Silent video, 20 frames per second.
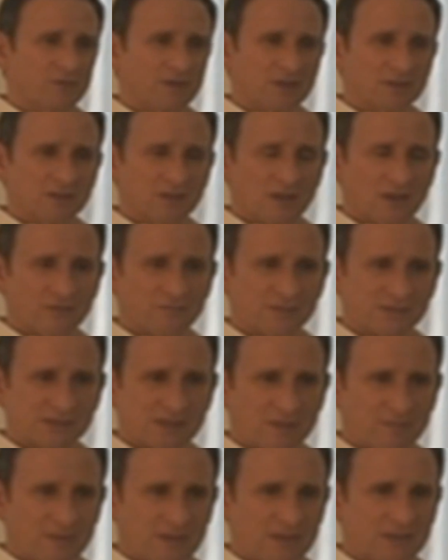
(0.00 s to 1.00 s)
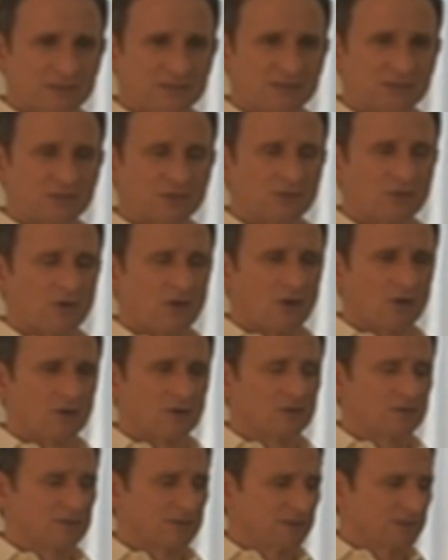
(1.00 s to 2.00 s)
So infinite love is coming
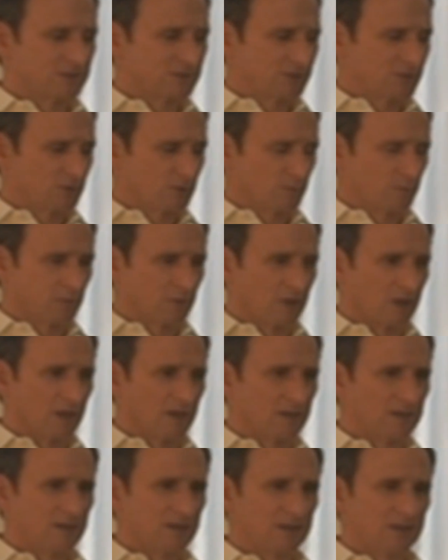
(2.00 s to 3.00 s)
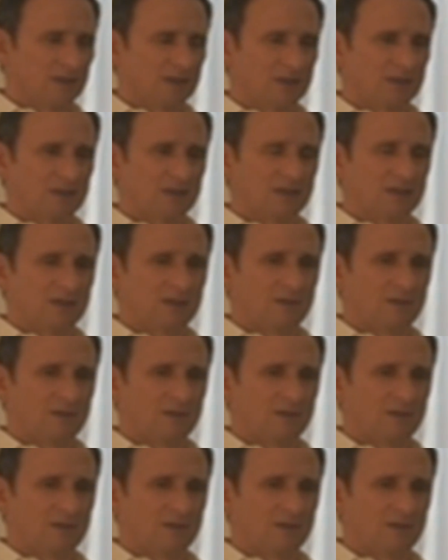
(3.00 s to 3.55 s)
into your heart, into your blood,